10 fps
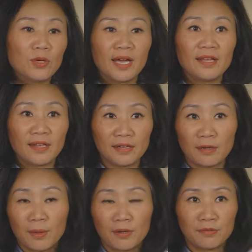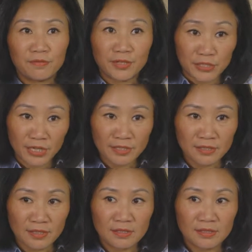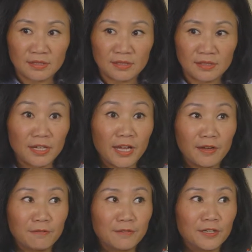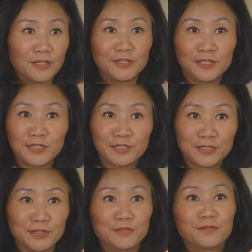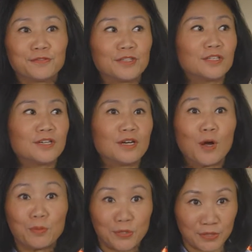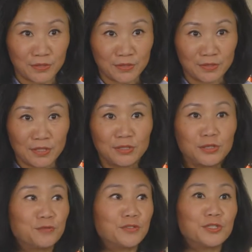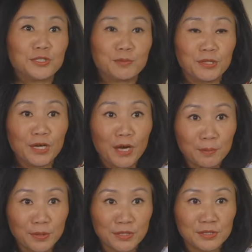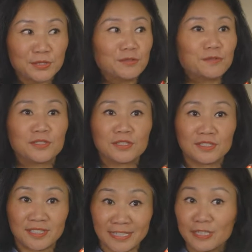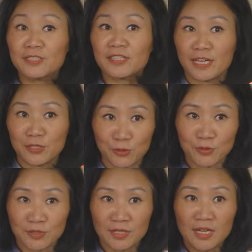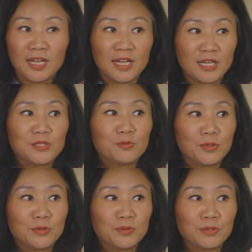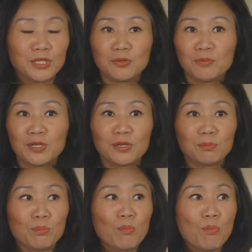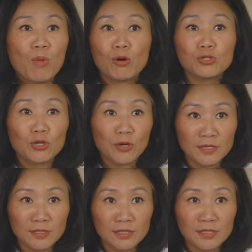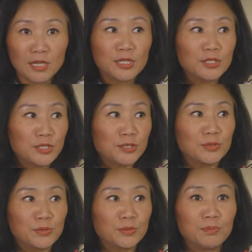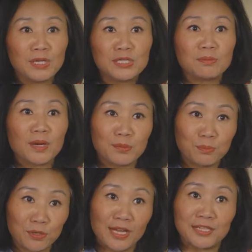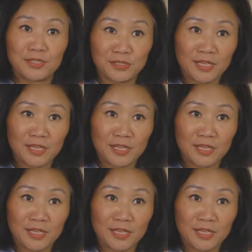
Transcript: What I like about NYSHEX is they have a list of options, different shipping companies, different selling schedules. It will give me more choices to meet my production